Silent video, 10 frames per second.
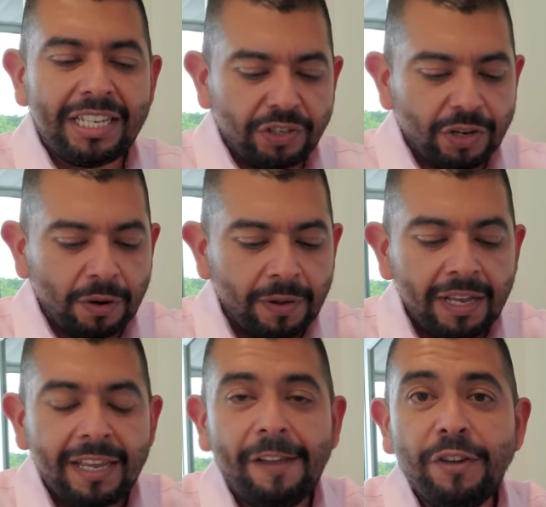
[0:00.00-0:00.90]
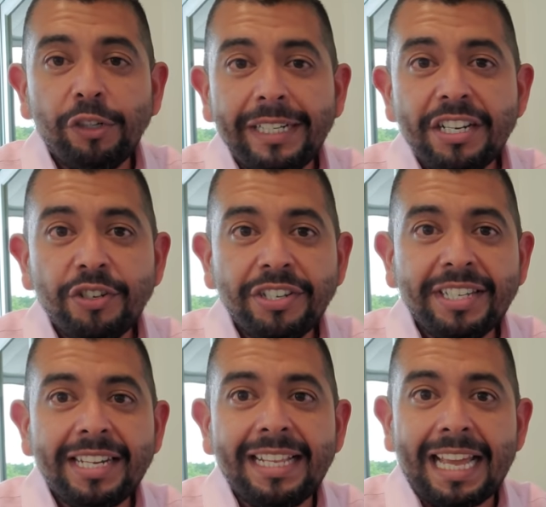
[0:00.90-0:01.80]
So if you're
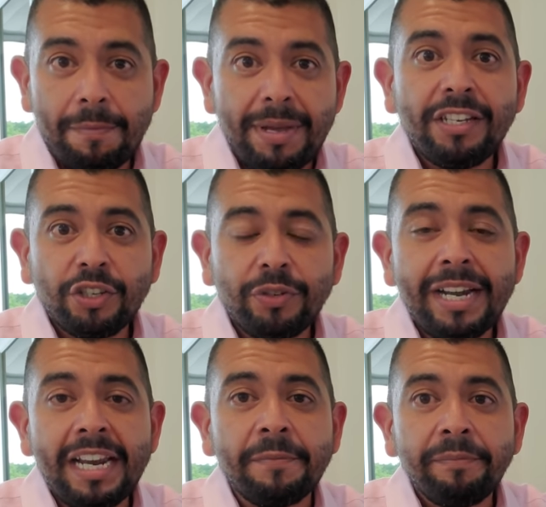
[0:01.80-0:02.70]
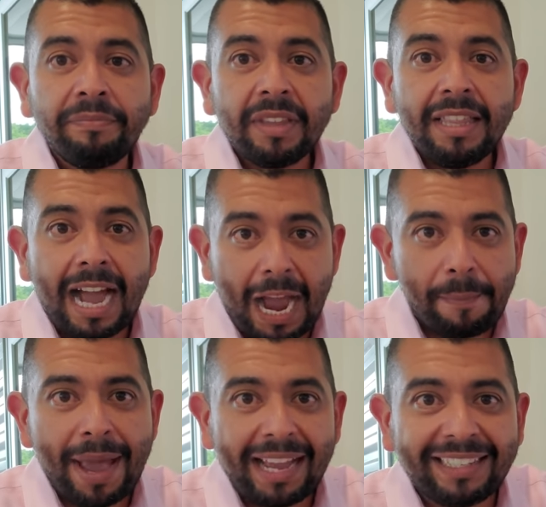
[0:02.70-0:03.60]
interested in that big screen, the high
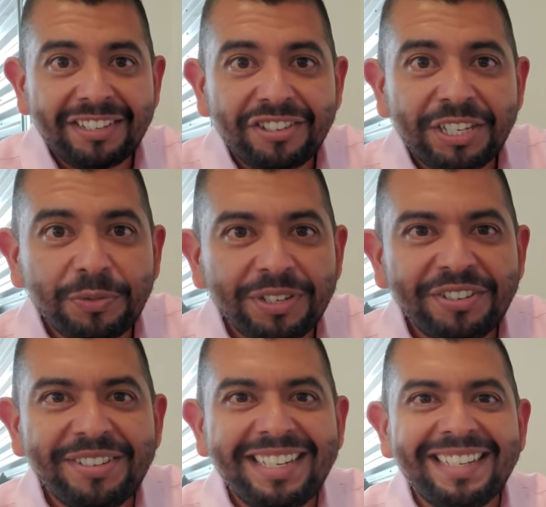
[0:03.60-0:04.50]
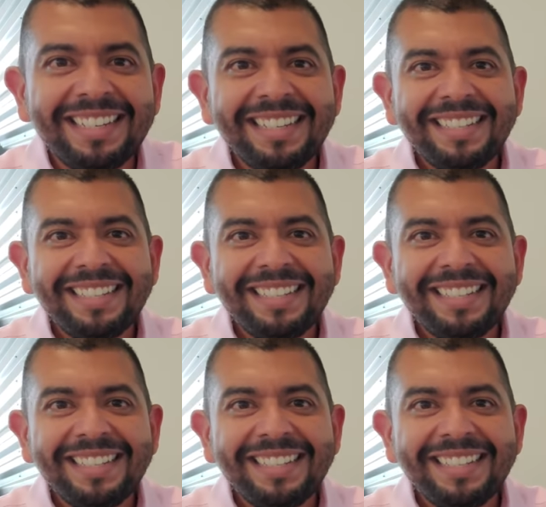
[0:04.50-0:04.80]
package is what you need.